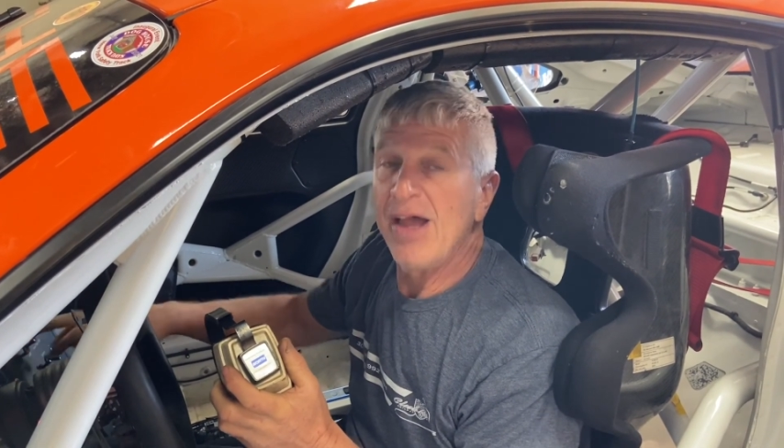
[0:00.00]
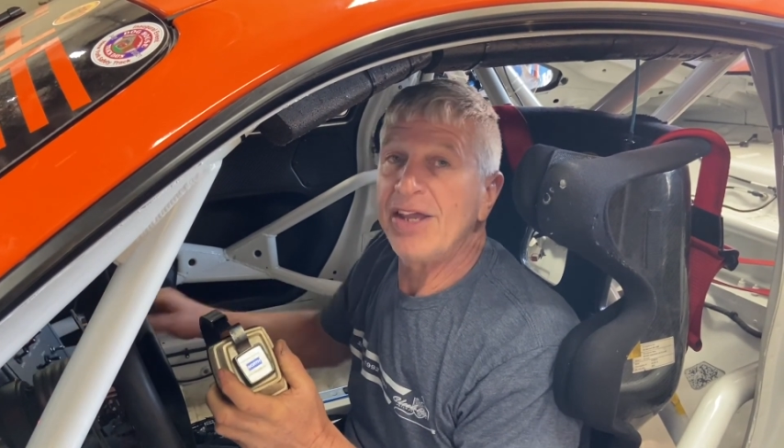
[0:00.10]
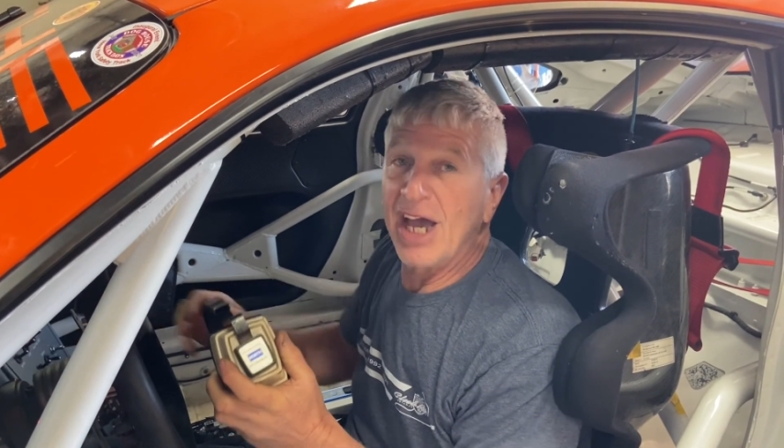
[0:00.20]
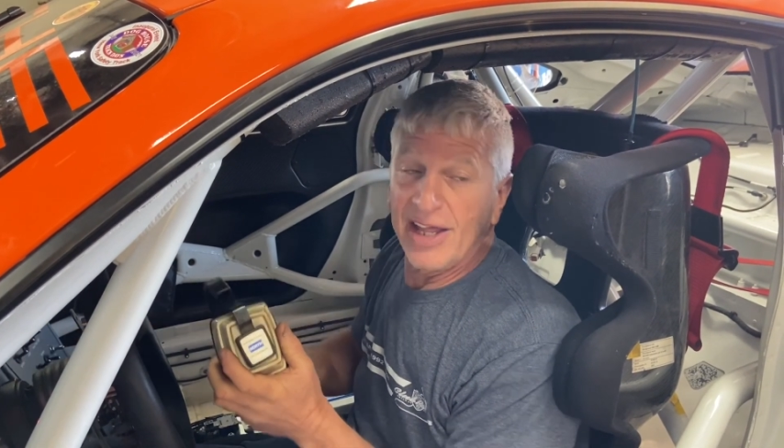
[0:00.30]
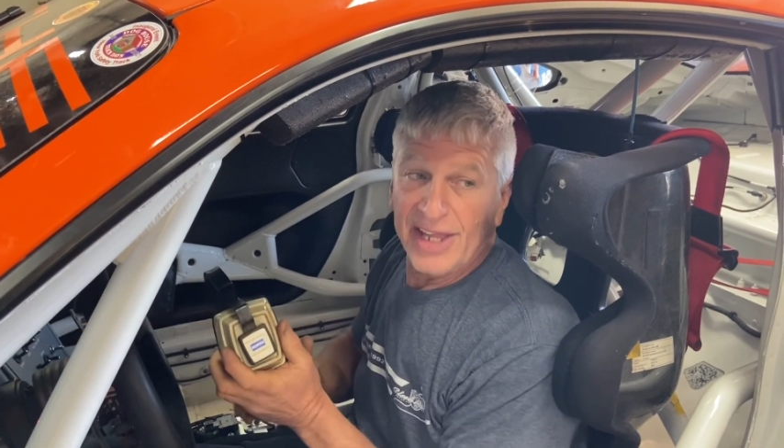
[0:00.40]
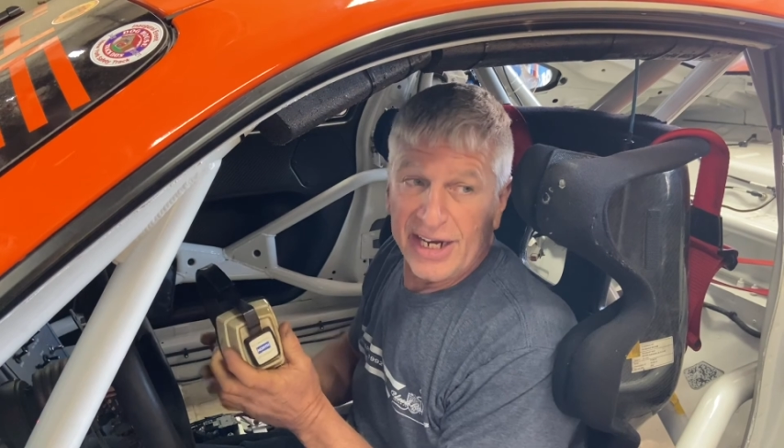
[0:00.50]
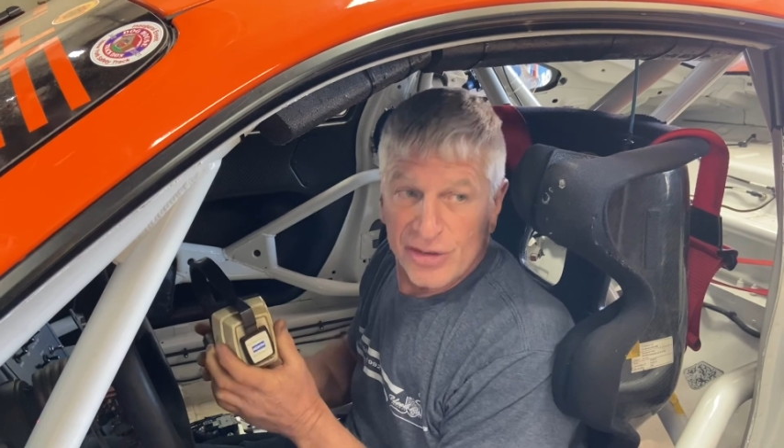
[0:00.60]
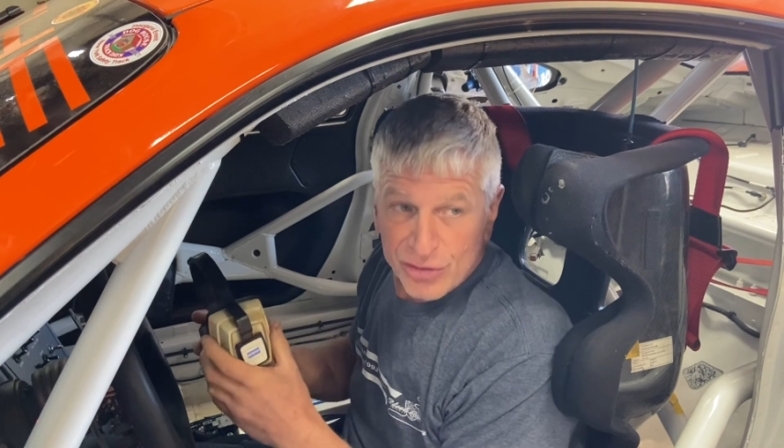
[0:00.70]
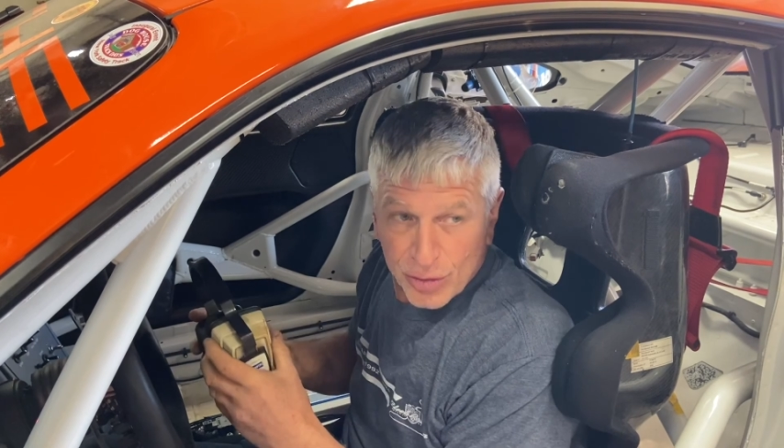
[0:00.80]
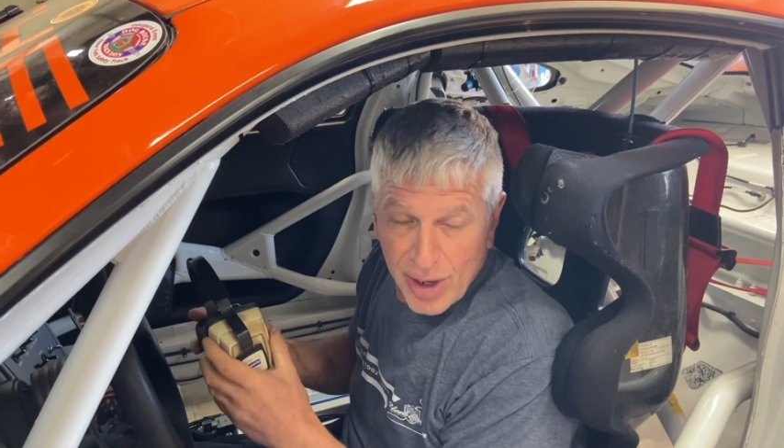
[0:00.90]
Yeah, that
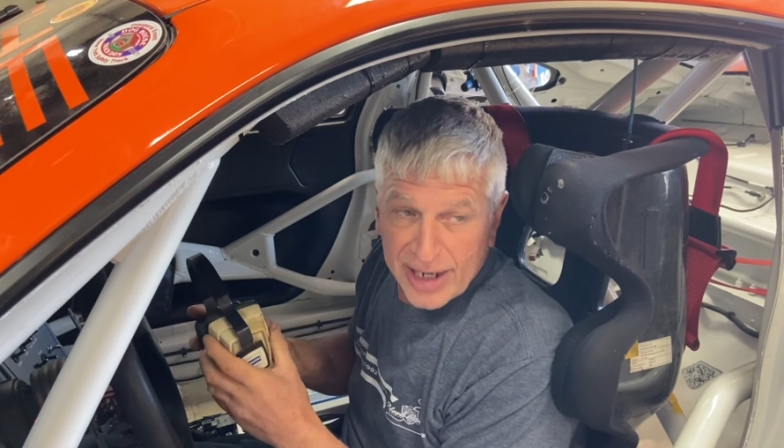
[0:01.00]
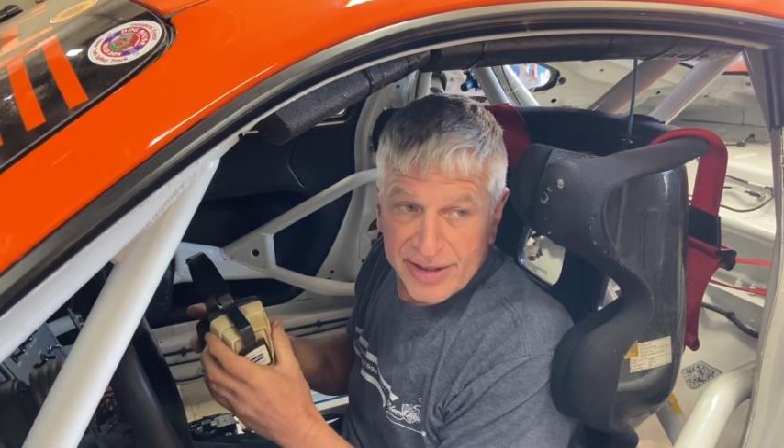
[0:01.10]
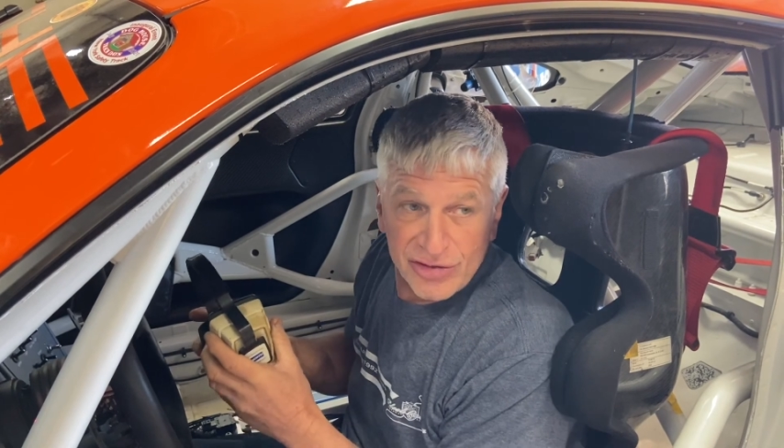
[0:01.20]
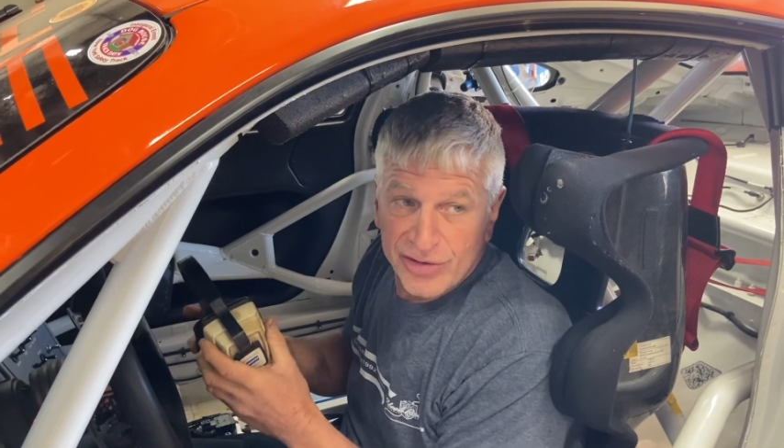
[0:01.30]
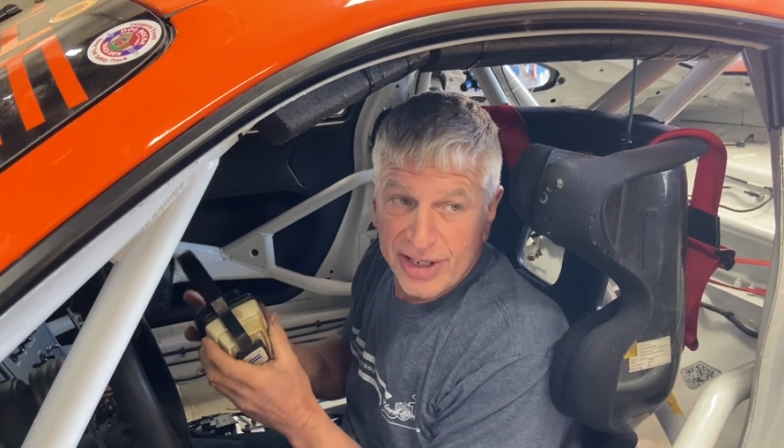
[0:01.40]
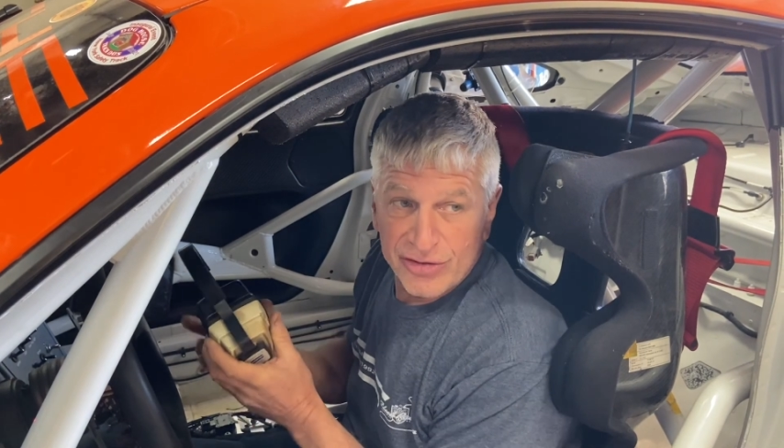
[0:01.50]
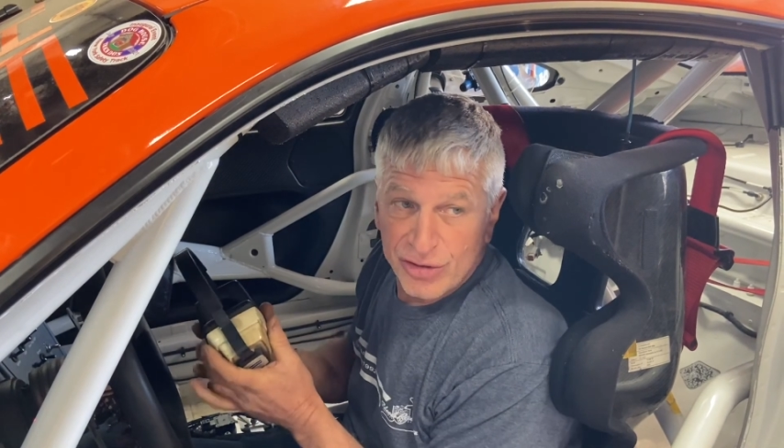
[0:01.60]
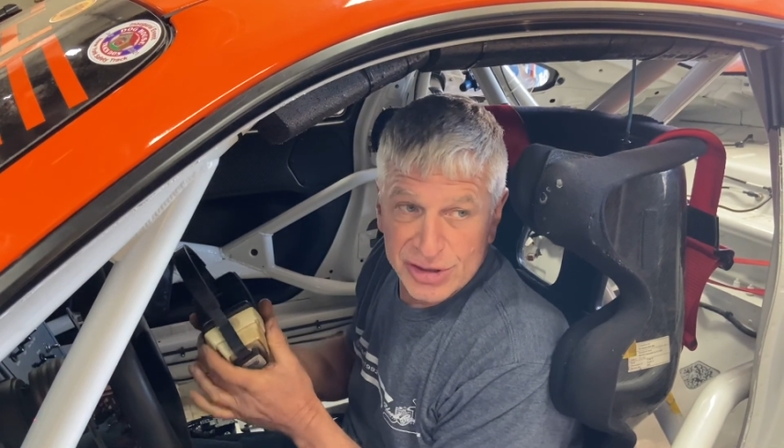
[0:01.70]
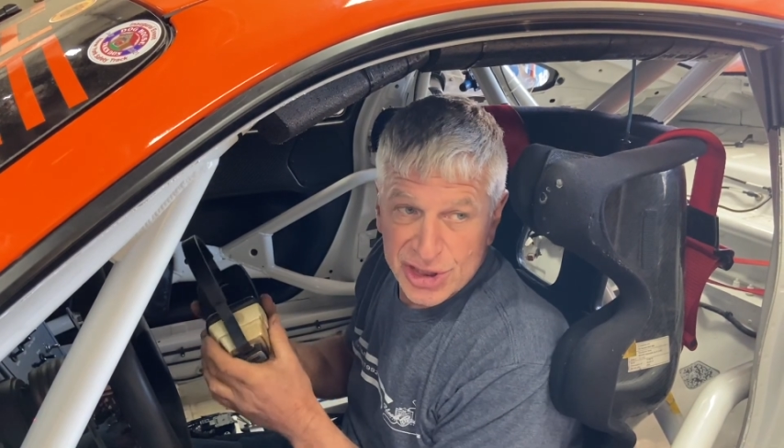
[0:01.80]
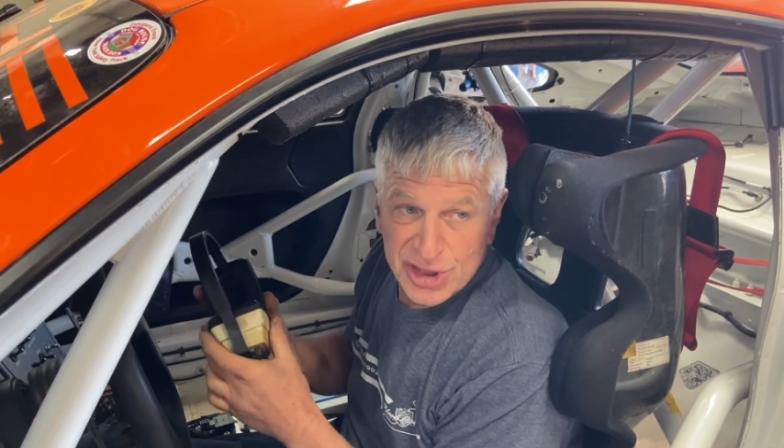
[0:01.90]
is correct. These things
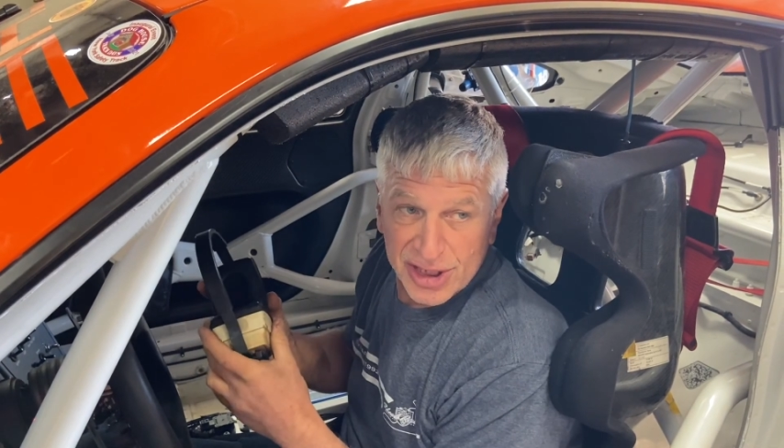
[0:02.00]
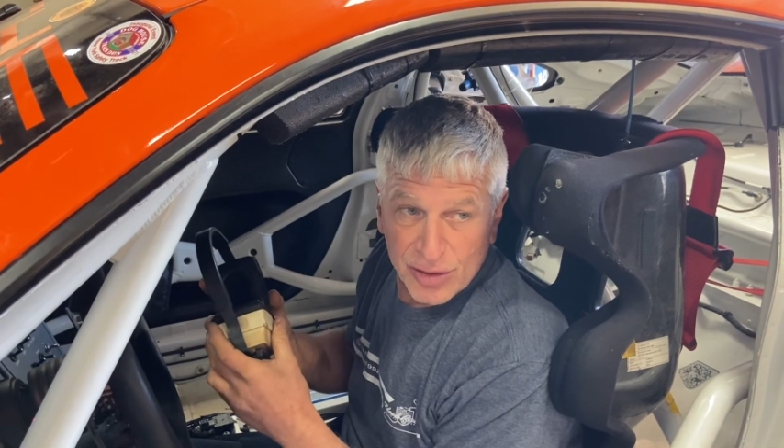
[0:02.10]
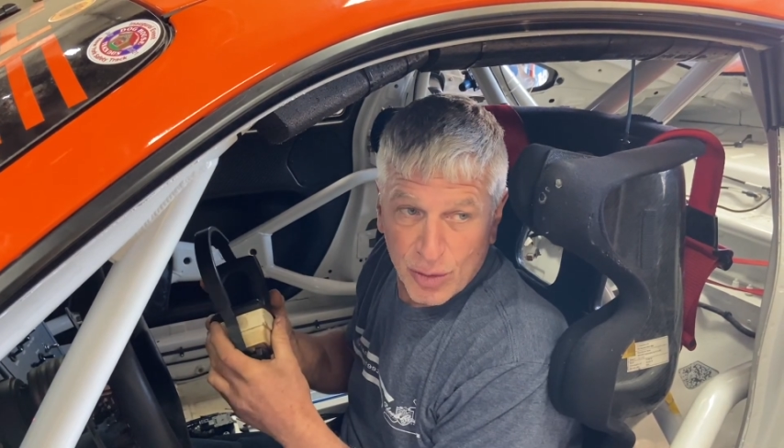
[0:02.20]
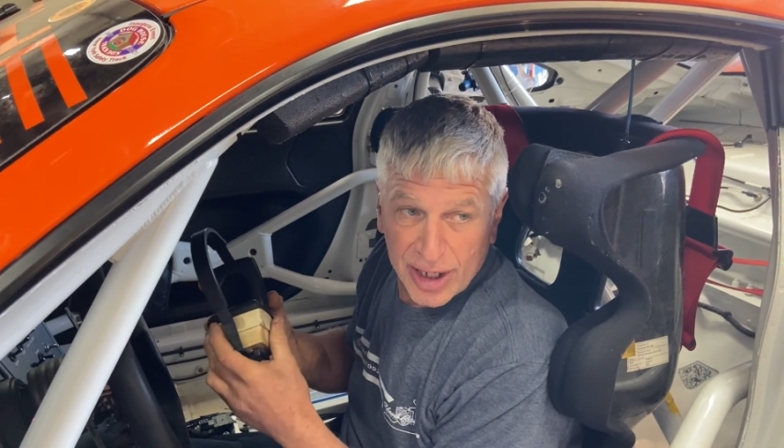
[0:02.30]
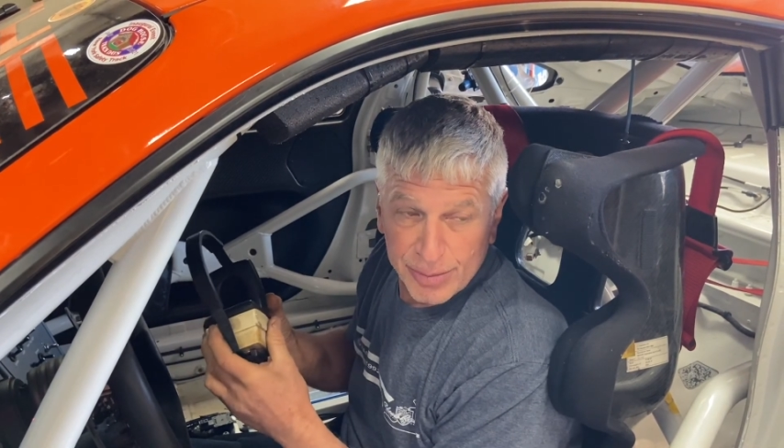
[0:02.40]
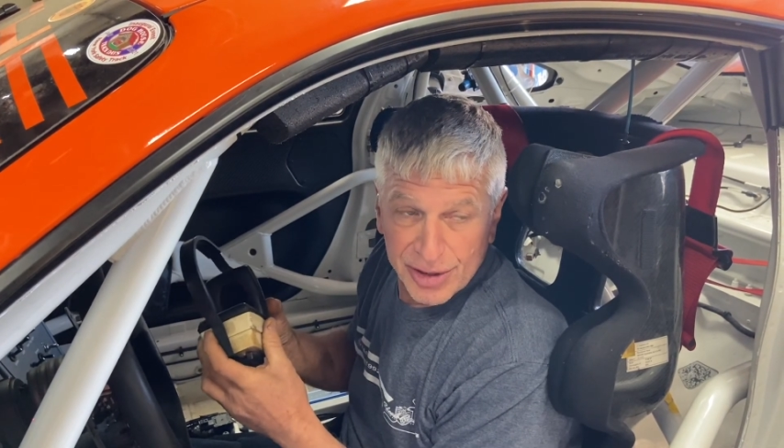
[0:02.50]
are just incredible.